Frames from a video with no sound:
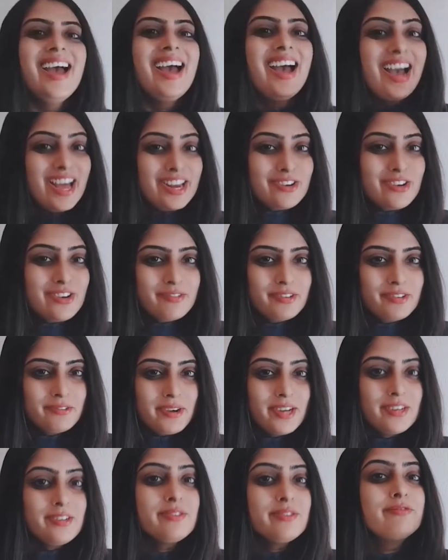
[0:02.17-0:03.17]
Hello
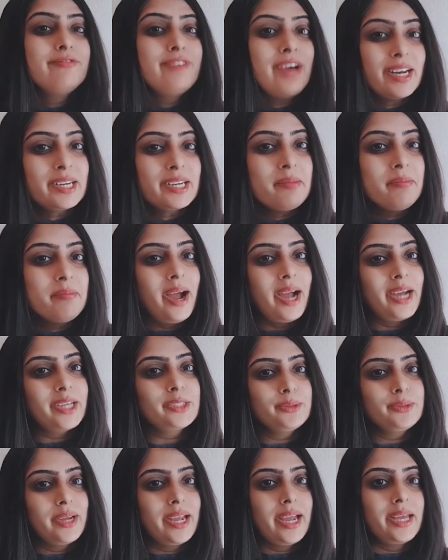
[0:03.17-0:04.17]
everyone, welcome back
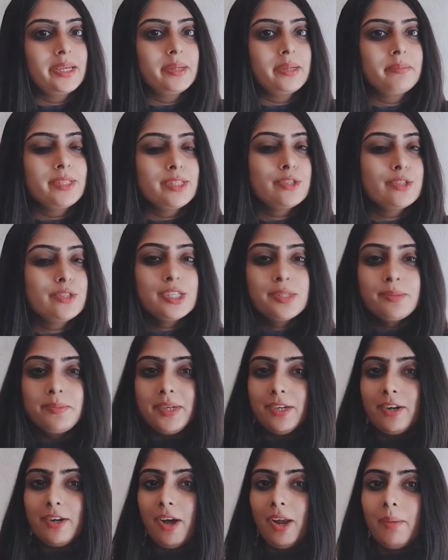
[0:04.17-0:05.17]
to AI-Nybbles. So it's
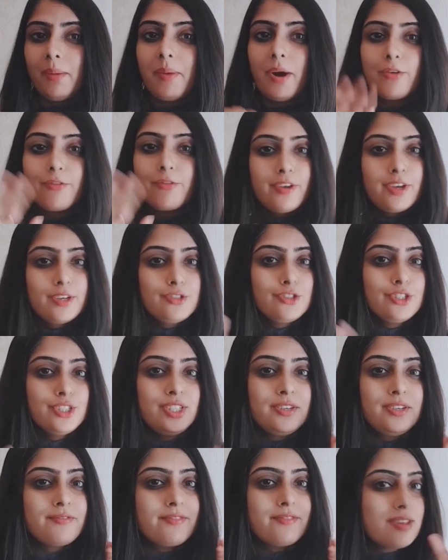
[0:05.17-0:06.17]
been all about
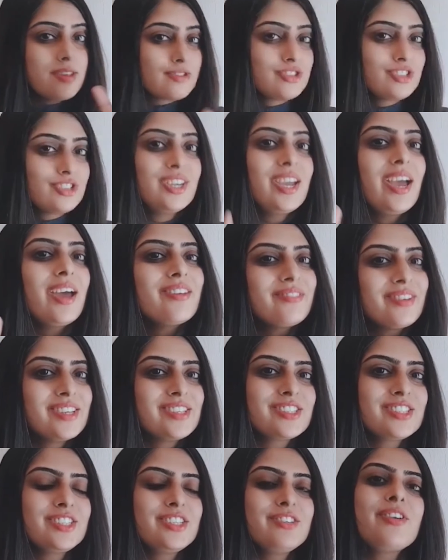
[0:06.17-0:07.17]

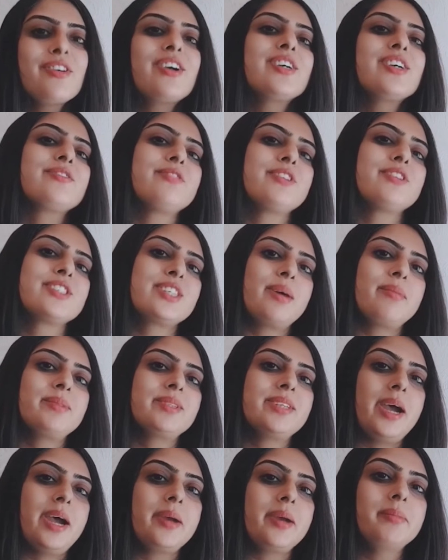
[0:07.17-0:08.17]
FaceGenie for us for some
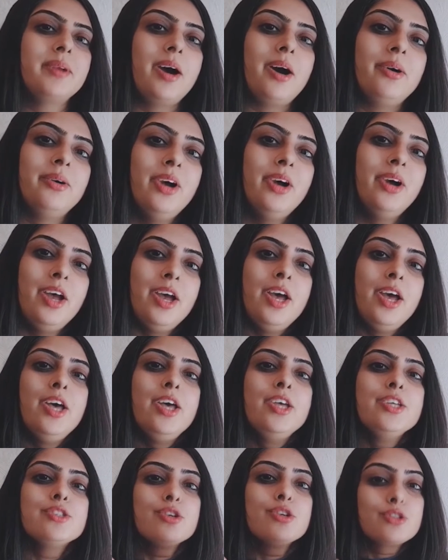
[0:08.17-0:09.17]
time now.
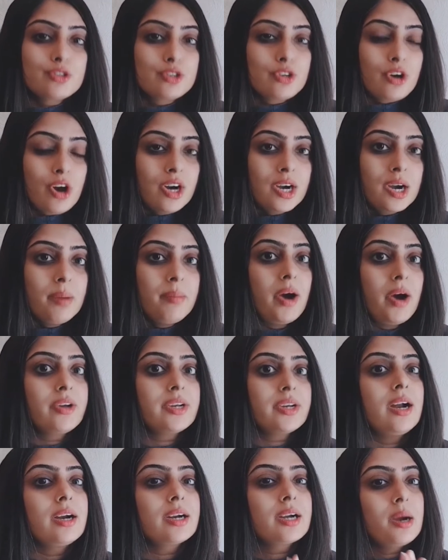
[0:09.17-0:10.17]
So to talk about
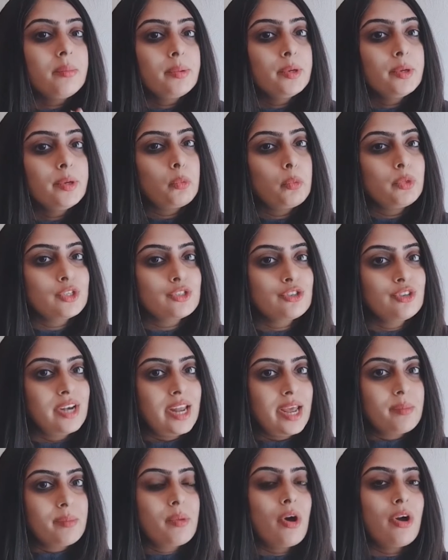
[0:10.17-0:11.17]
our computer vision
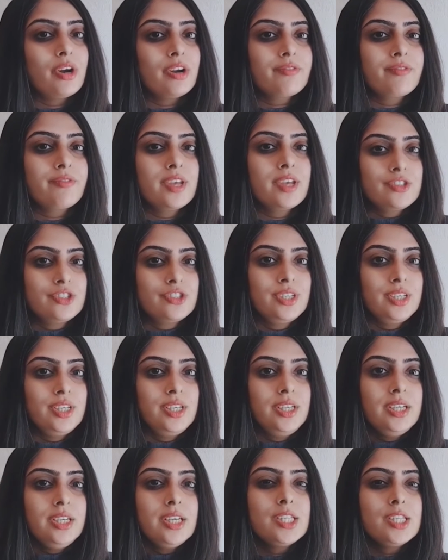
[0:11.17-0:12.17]
led product
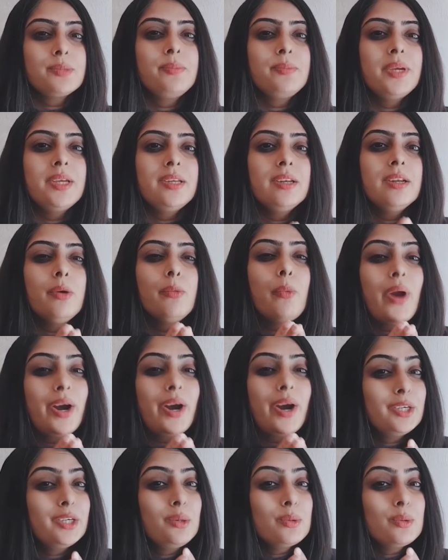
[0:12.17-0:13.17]
FaceGenie, it's been
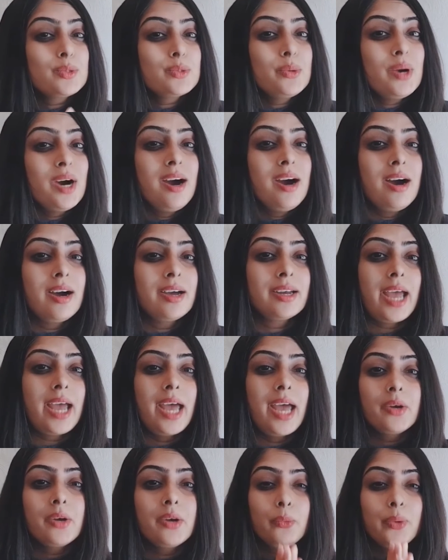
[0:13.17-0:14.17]
very close to our heart
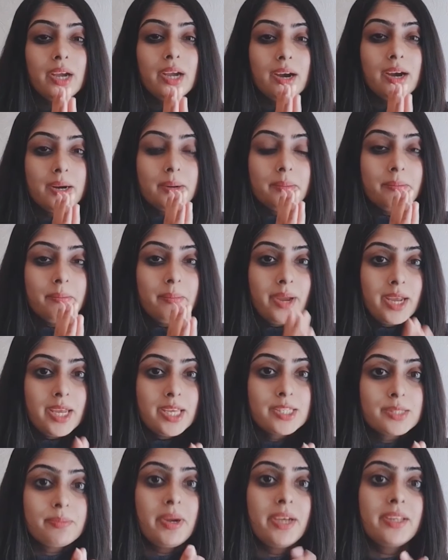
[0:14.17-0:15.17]
and we are
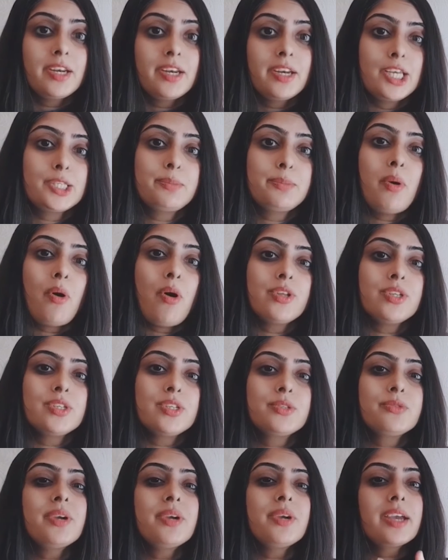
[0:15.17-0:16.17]
amazed by the
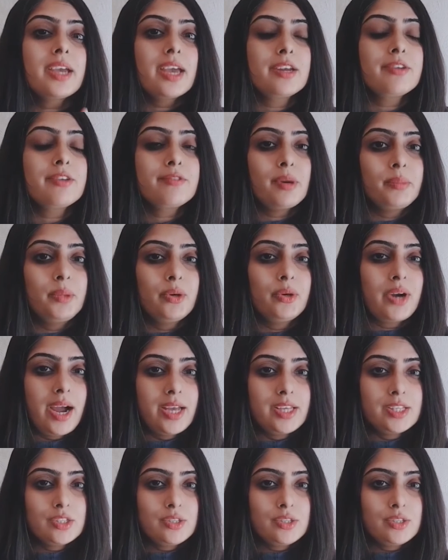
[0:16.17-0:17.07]
response we are getting from you guys.